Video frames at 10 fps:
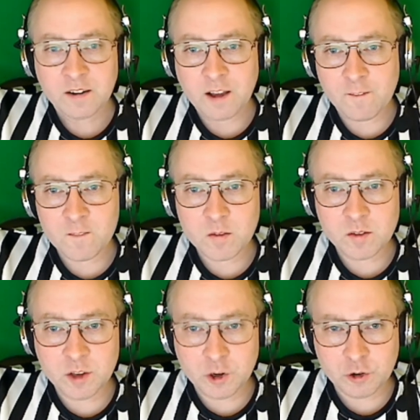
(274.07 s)
Now,
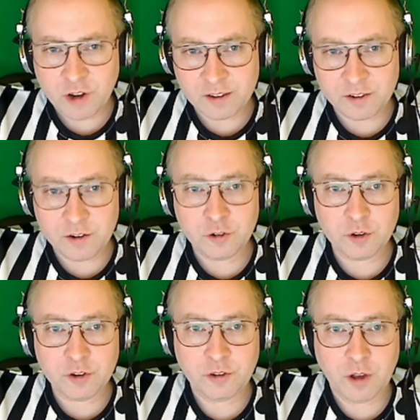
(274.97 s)
gear checks
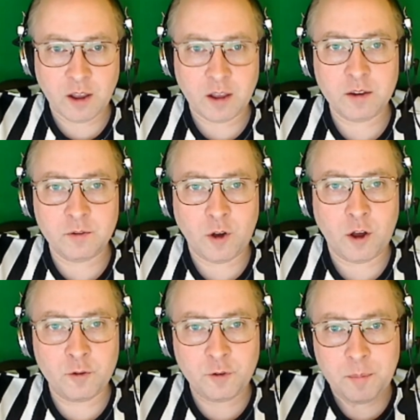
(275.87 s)
initially
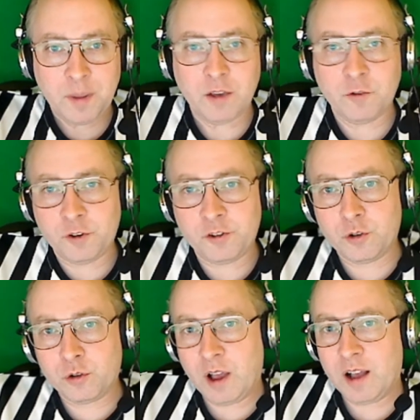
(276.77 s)
involve making
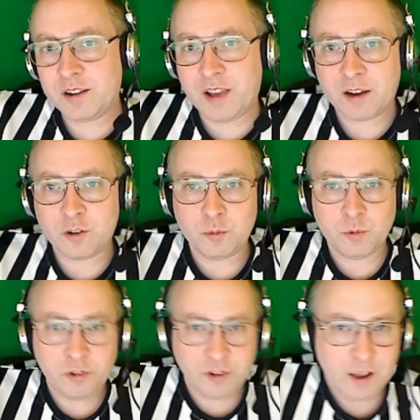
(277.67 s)
physical contact
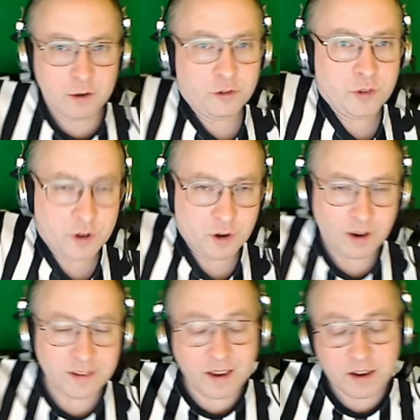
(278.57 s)
with skaters in their gear.
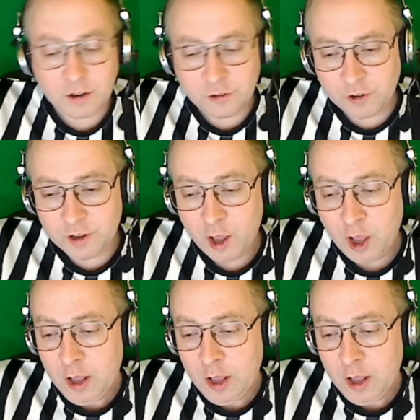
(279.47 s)
I say initially